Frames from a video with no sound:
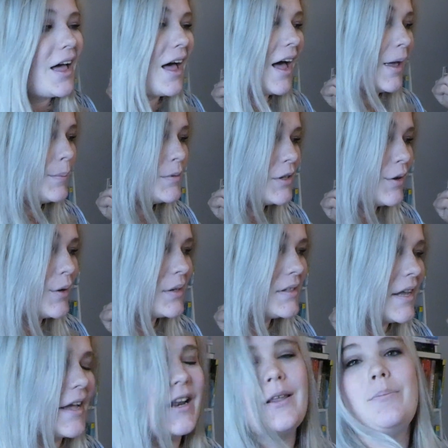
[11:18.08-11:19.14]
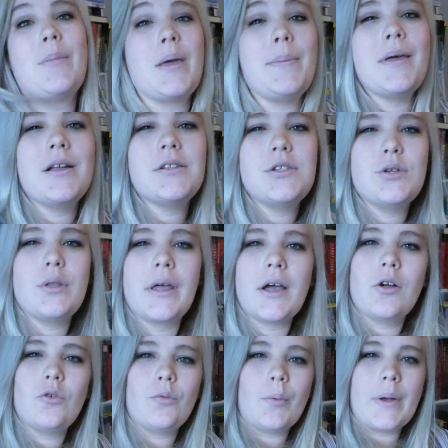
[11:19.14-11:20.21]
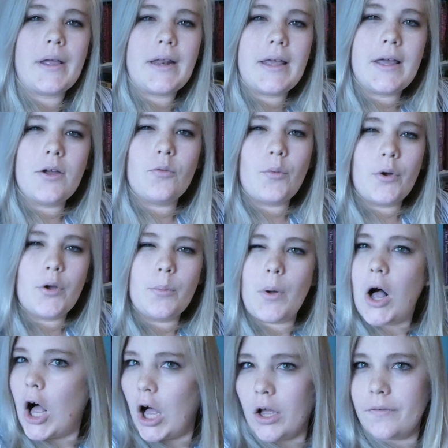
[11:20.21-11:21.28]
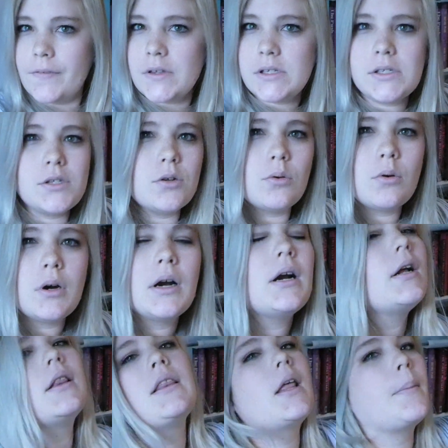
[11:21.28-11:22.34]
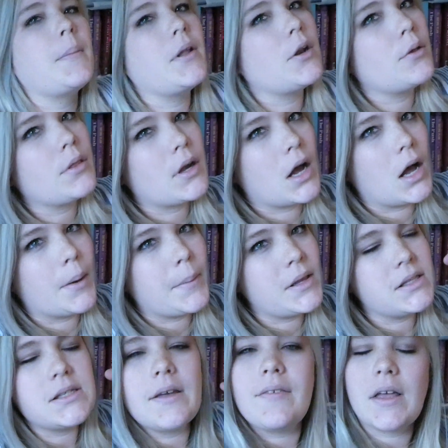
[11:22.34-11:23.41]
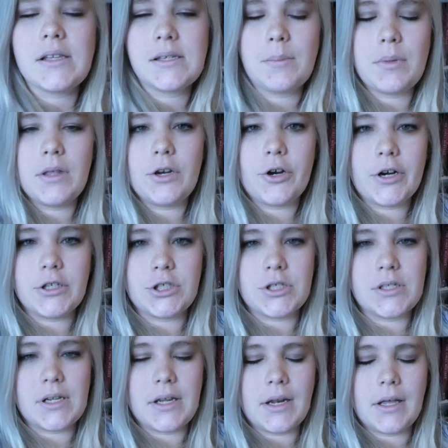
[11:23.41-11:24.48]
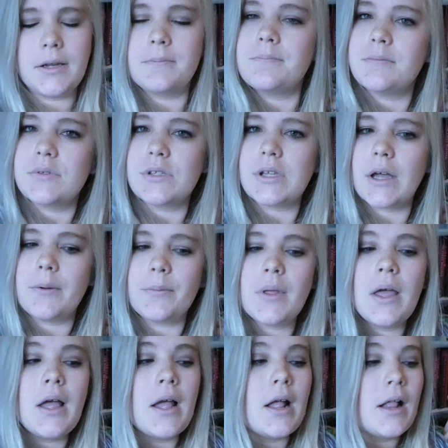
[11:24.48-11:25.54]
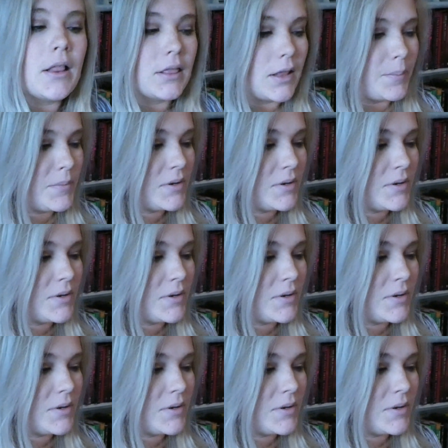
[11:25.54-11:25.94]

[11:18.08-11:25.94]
I'm so excited. Maybe I'll do like a reading room office tour. Let me know in the comments if that's something you're interested in. So let